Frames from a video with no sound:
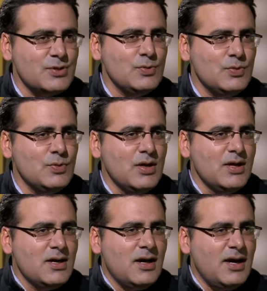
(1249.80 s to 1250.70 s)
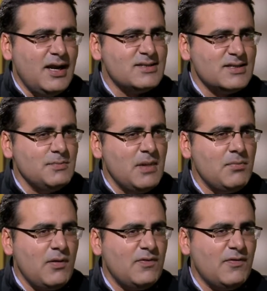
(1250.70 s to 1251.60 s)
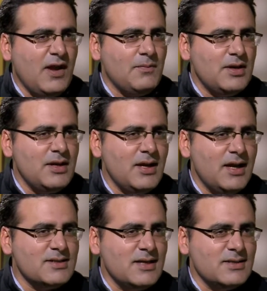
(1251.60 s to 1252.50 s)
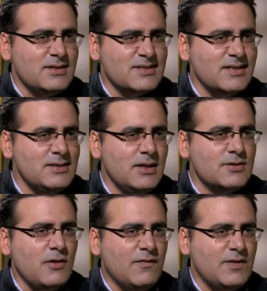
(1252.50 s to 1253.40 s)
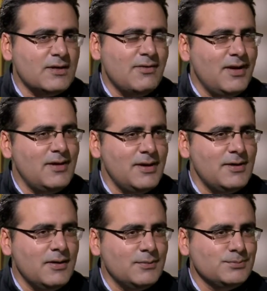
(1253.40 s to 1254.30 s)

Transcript: you as a member of the family, as a descendant of that great leader?